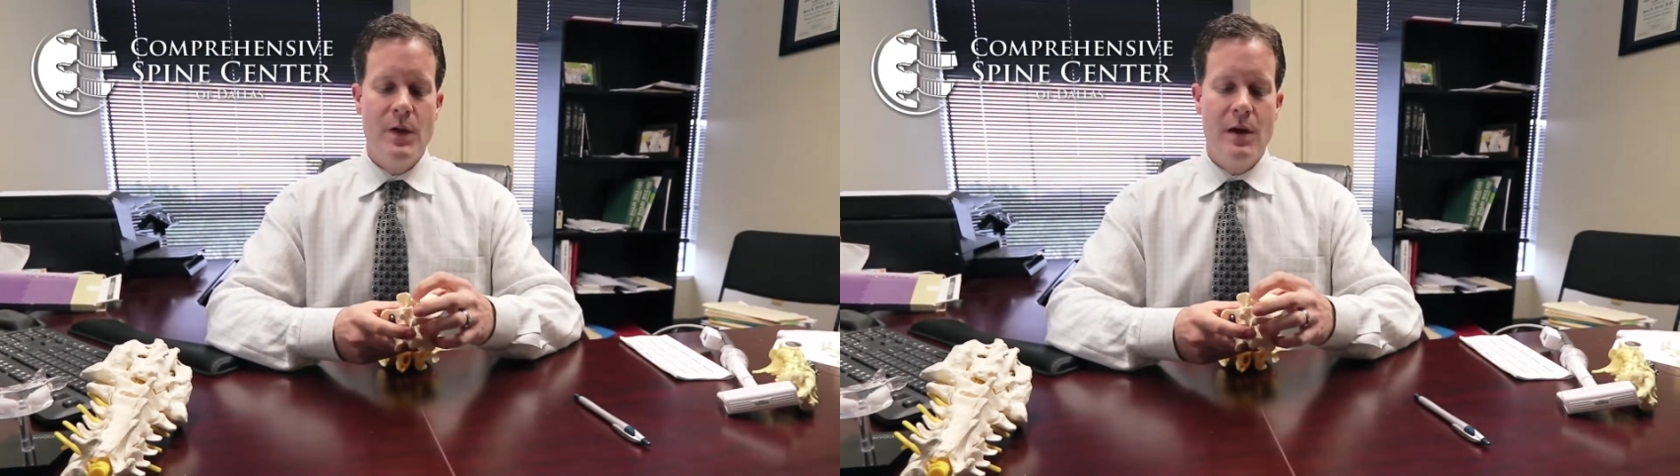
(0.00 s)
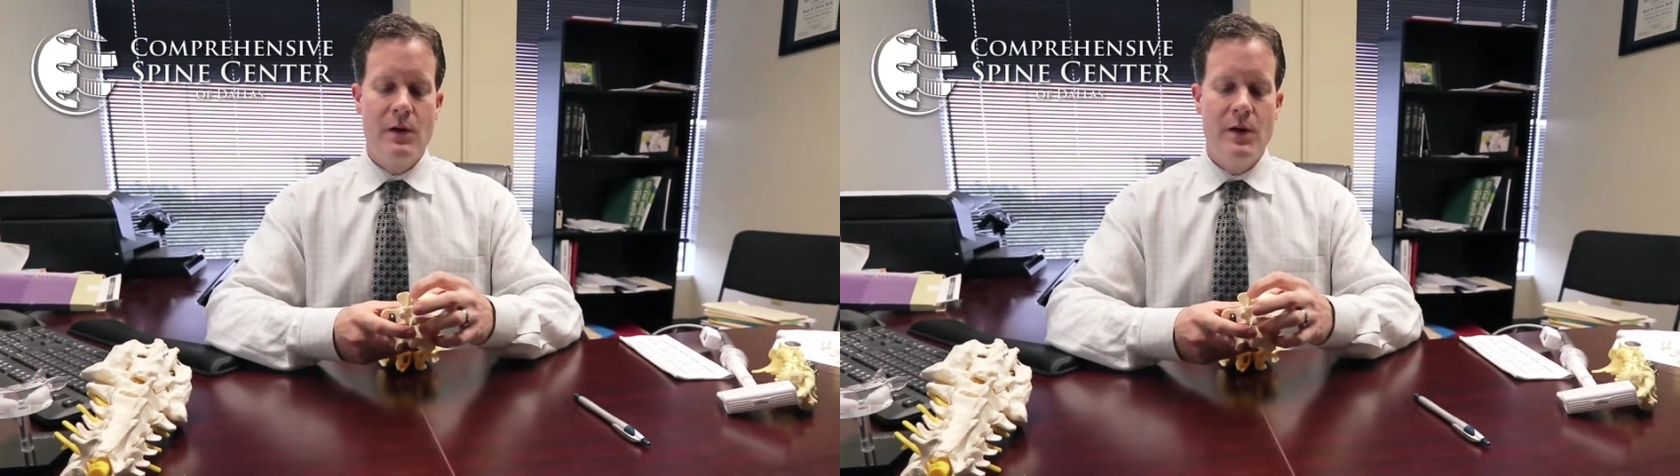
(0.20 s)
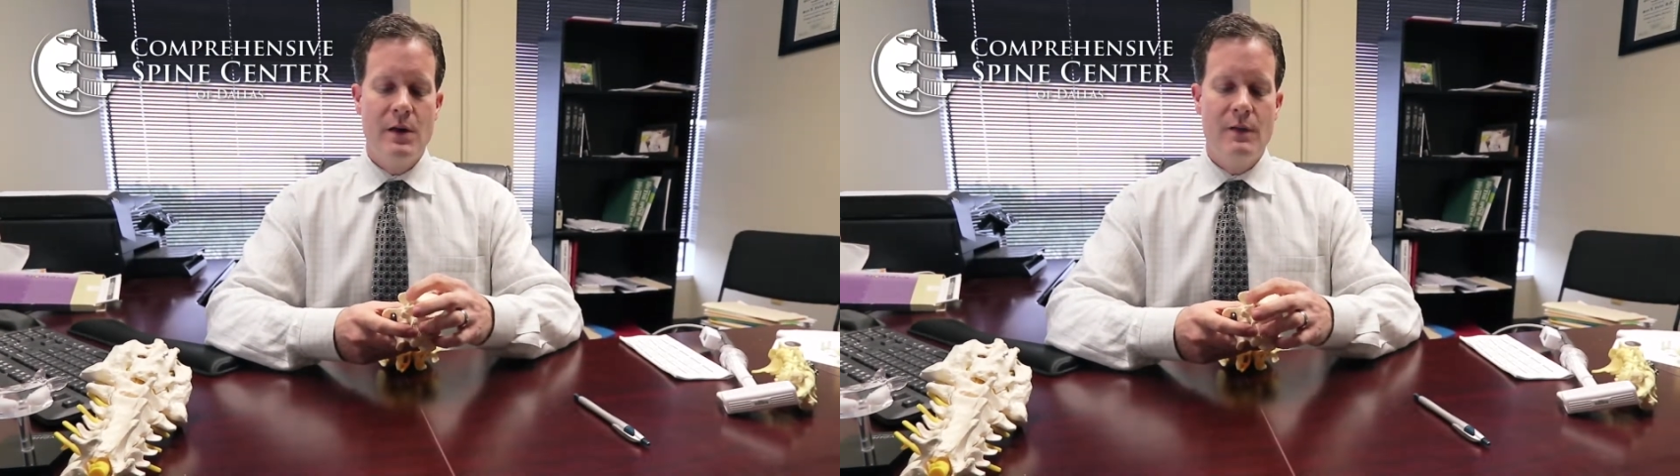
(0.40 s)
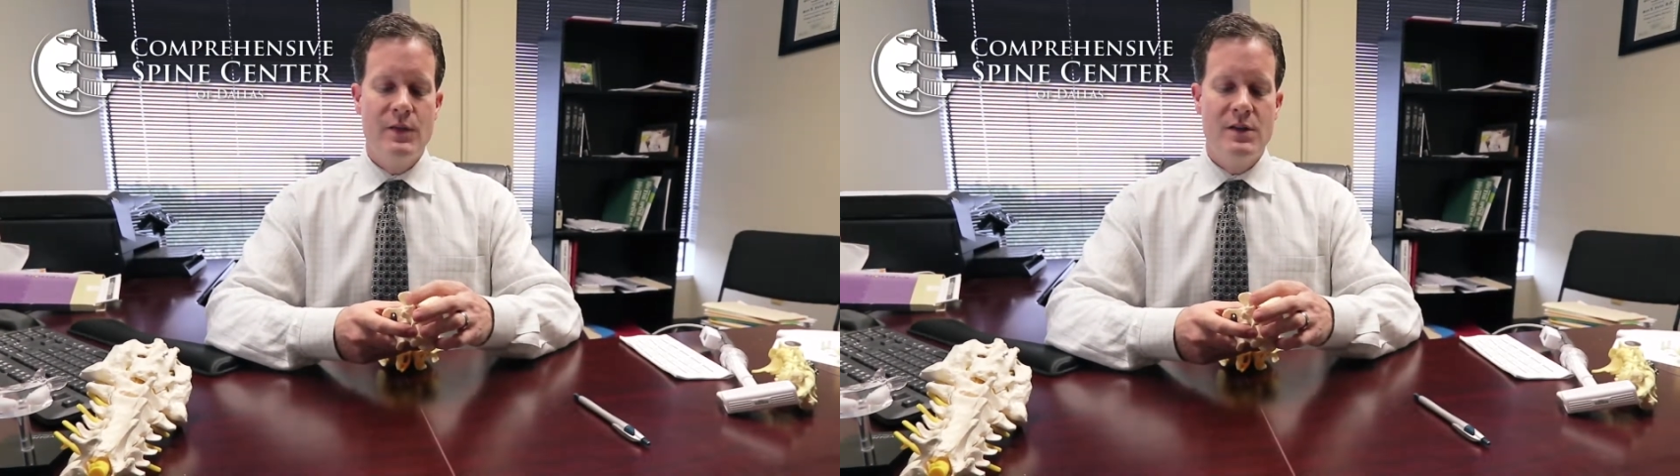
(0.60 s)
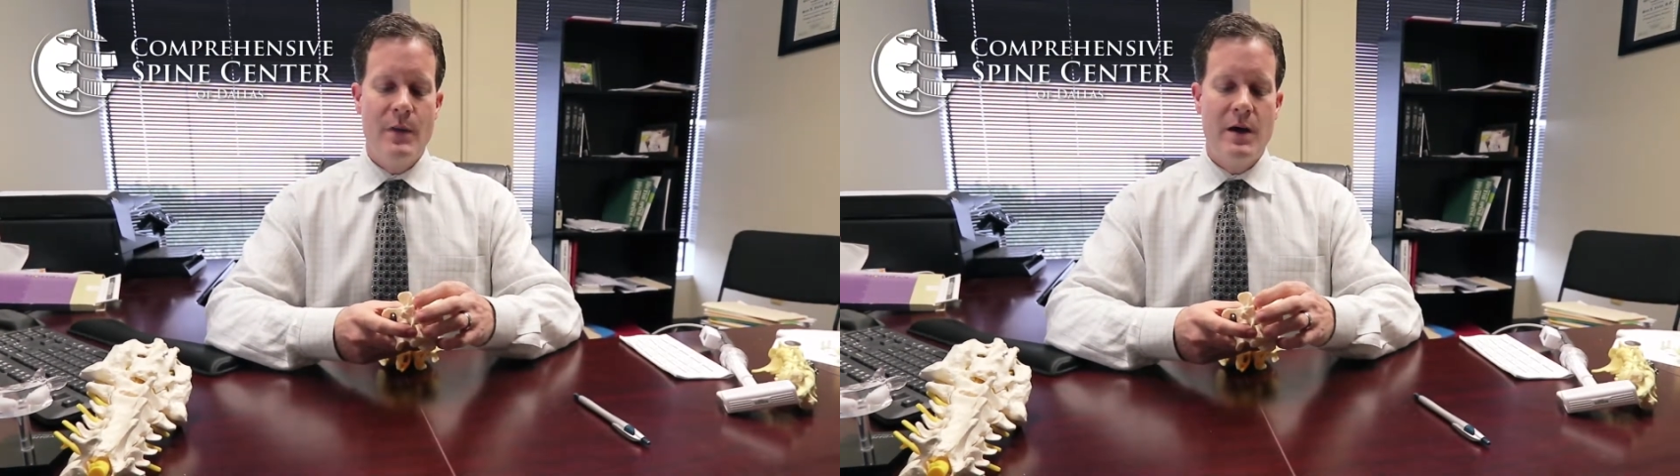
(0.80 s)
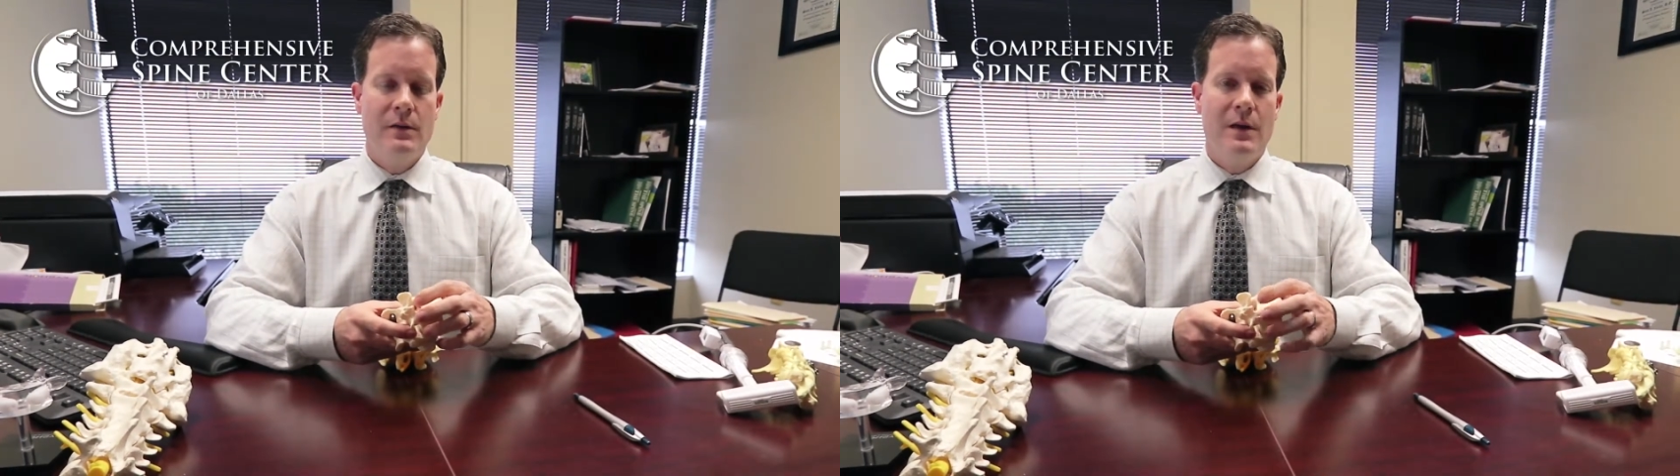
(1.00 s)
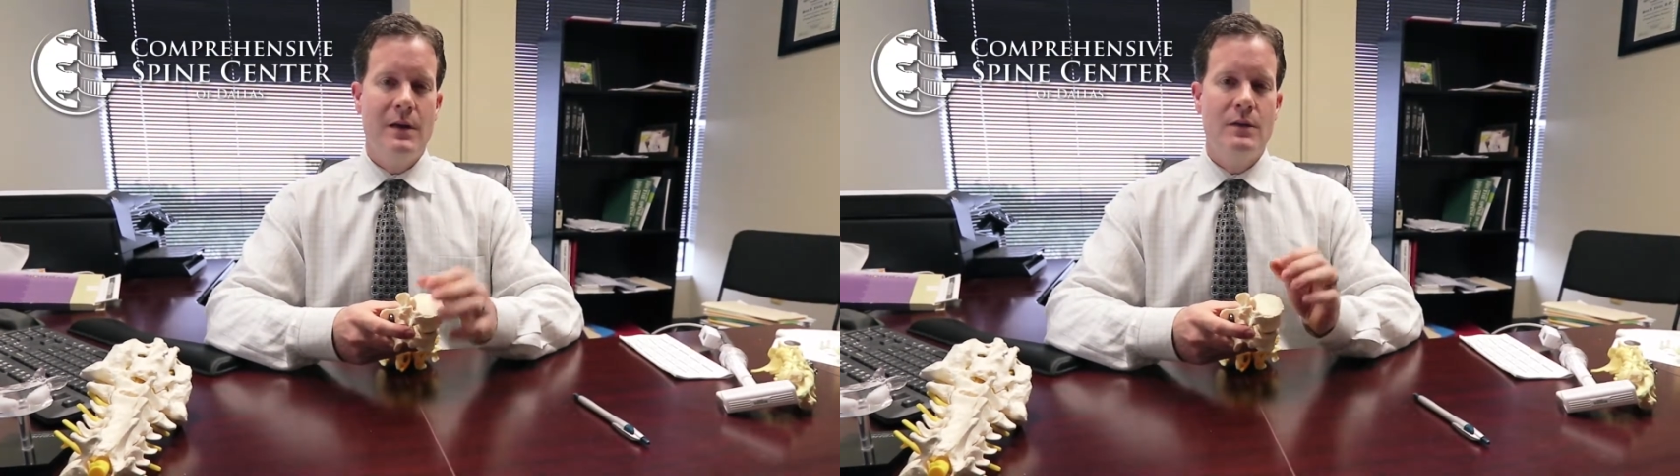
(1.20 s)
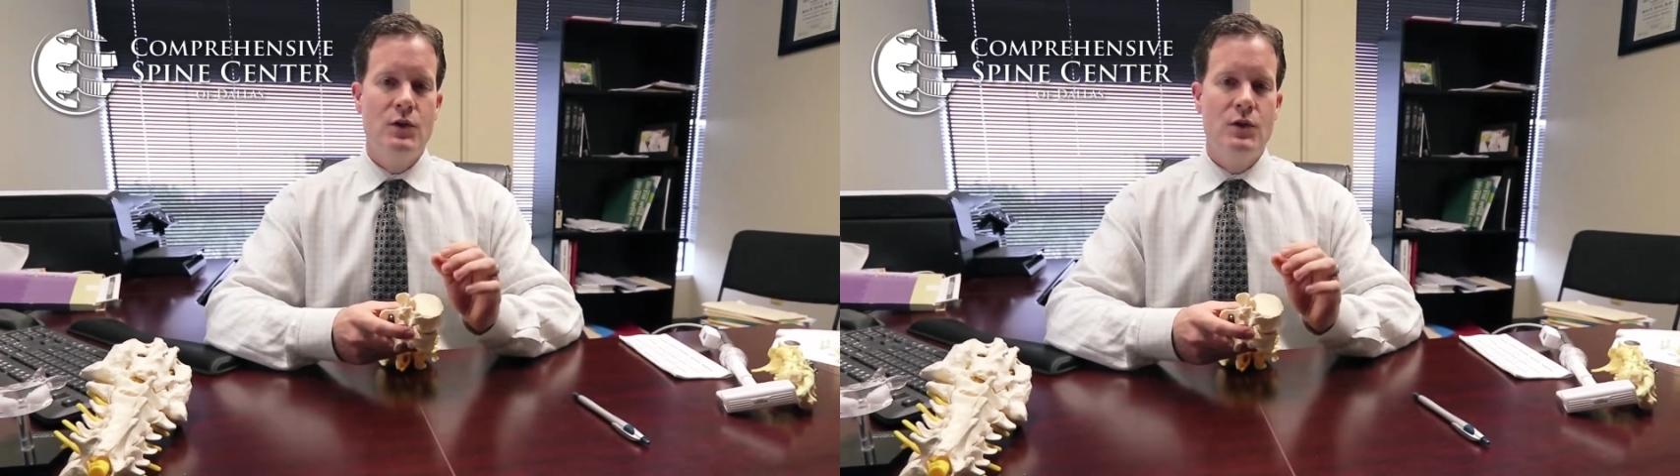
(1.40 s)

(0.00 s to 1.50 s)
area of the spinal canal